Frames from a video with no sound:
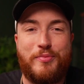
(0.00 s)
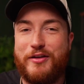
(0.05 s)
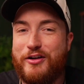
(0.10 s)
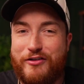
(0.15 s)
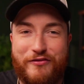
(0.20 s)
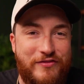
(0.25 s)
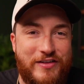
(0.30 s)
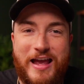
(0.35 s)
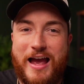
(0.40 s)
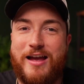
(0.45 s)

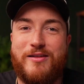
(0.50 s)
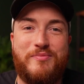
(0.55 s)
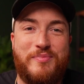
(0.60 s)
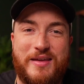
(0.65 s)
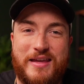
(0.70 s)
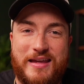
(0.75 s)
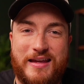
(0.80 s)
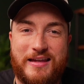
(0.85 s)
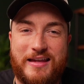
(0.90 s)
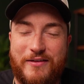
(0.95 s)
or
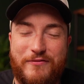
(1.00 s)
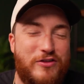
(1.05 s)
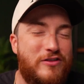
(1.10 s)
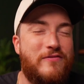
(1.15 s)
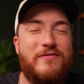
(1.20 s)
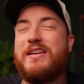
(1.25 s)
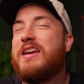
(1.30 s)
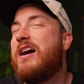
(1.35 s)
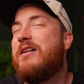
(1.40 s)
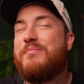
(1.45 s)
VIP, give you the
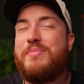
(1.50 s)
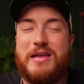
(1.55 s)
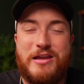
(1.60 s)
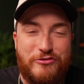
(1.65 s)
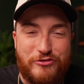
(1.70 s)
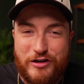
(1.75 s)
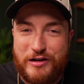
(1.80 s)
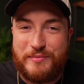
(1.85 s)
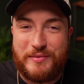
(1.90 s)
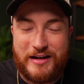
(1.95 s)
VIP
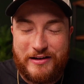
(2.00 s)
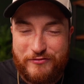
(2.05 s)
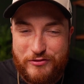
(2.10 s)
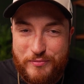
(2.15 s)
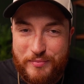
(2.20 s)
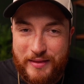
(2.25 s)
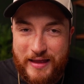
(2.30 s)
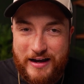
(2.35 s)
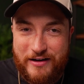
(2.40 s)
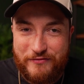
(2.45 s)
treatment if you
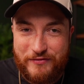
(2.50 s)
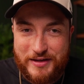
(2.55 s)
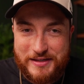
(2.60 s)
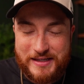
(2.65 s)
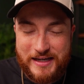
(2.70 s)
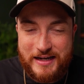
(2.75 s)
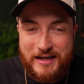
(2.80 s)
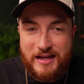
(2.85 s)
plan a visit.